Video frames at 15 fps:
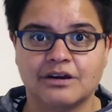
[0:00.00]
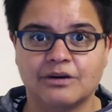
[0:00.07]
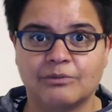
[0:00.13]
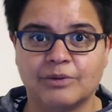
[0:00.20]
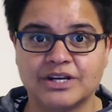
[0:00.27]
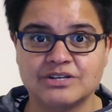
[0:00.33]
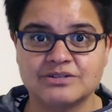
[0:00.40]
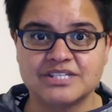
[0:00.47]

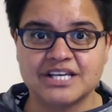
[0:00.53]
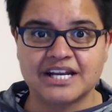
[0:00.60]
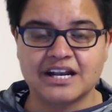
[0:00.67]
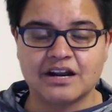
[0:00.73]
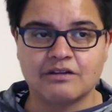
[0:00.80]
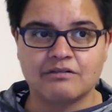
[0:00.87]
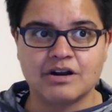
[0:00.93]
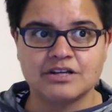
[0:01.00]
when you said it,
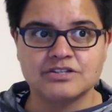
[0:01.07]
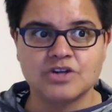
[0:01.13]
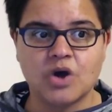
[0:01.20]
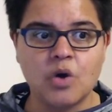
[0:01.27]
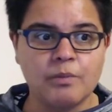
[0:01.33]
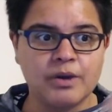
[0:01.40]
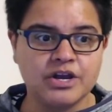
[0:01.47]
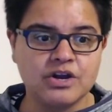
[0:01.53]
and I realised,
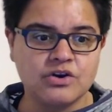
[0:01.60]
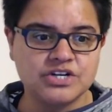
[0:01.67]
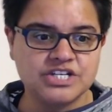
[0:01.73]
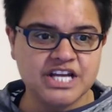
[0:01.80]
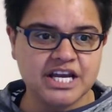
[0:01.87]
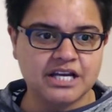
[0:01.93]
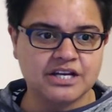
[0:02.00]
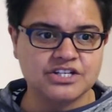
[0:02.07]
oh my god,
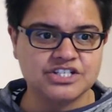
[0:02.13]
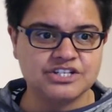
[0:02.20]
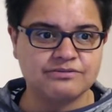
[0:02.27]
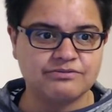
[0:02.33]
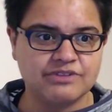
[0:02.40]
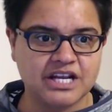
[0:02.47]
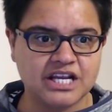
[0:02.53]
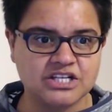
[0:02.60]
yeah, because she
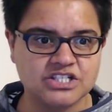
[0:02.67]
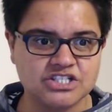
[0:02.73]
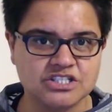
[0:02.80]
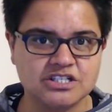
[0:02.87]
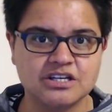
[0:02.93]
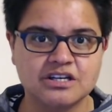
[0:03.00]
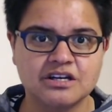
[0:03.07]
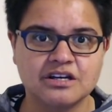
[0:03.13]
finished,
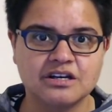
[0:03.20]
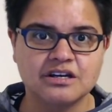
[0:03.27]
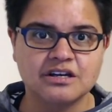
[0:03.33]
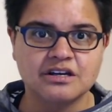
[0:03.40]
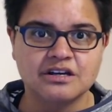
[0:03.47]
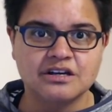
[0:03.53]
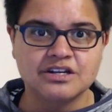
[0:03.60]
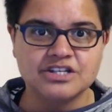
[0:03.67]

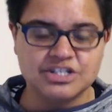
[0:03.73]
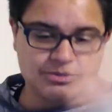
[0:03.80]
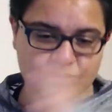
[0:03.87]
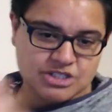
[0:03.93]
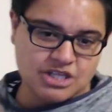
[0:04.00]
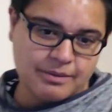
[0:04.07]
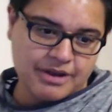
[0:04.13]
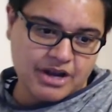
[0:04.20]
she was
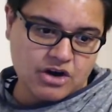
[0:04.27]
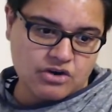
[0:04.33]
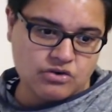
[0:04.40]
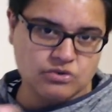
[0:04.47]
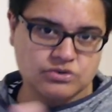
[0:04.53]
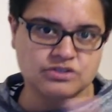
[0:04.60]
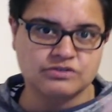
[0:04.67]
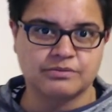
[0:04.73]
coming
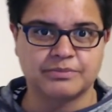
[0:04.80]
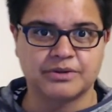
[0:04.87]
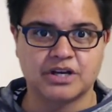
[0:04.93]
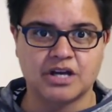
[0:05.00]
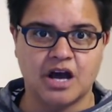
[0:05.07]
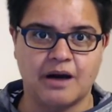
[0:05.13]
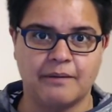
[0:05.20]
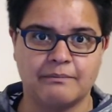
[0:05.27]
across from the
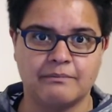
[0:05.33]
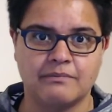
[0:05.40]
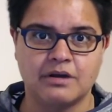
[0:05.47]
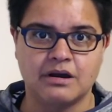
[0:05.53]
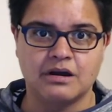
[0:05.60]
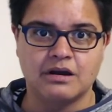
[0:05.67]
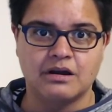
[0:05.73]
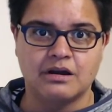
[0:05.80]
cum
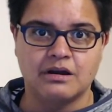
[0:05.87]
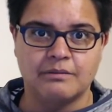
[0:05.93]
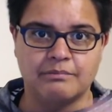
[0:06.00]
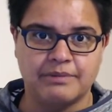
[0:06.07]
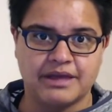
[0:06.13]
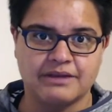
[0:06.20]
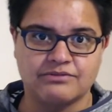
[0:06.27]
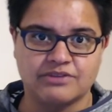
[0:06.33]

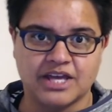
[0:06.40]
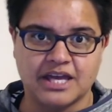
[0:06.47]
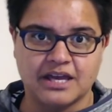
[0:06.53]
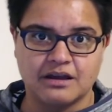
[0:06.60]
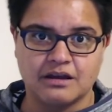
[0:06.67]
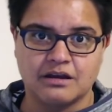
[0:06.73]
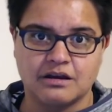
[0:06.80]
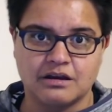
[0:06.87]
bit of
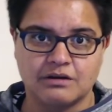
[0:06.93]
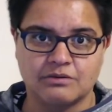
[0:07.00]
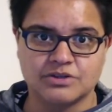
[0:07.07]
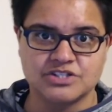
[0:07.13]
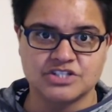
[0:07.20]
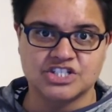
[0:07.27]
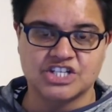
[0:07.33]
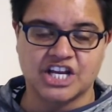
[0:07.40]
it,
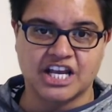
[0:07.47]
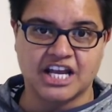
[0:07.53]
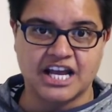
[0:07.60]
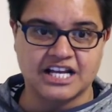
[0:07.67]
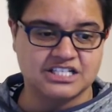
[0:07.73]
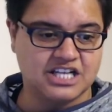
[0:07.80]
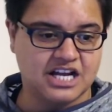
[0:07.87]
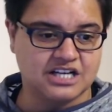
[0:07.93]
wasn't she?
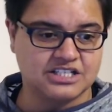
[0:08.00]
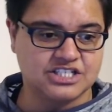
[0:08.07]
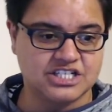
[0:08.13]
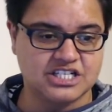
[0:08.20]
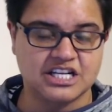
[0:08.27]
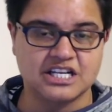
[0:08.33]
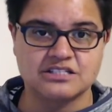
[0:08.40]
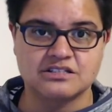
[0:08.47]
And she
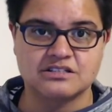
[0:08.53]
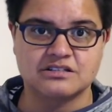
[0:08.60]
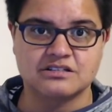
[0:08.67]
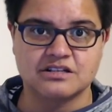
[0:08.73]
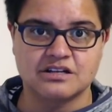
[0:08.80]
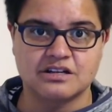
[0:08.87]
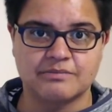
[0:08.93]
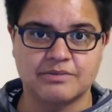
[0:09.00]
did
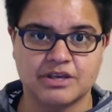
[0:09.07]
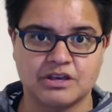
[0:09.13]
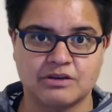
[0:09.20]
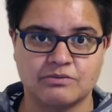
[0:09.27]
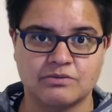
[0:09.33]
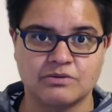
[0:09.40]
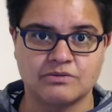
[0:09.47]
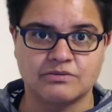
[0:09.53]
the
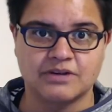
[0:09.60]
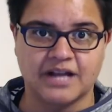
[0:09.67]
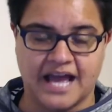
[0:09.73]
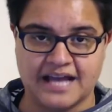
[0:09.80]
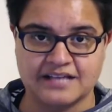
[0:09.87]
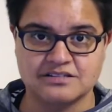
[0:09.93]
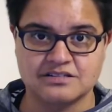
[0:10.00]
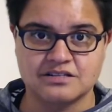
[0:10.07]
W
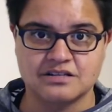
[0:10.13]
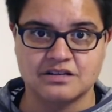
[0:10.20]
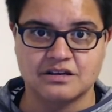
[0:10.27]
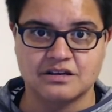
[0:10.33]
last.